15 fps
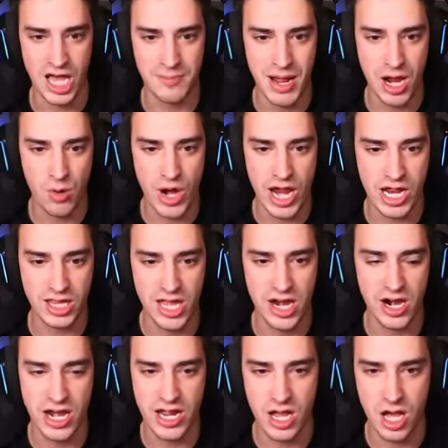Out of my way,
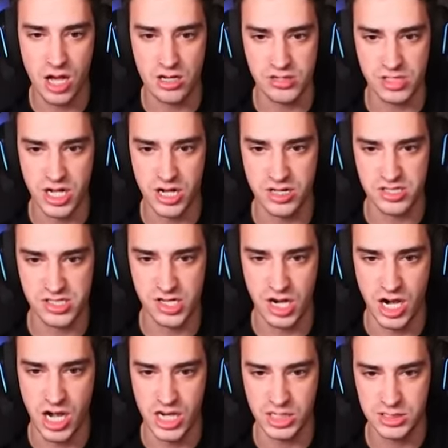Larry. Oh, no,
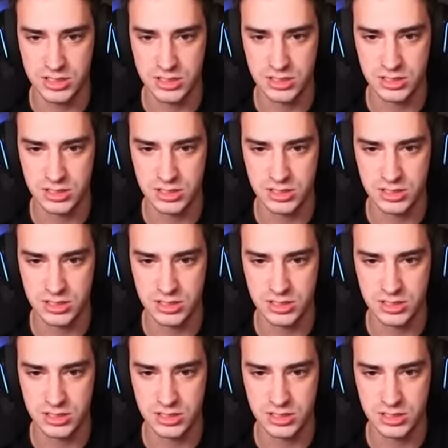sorry.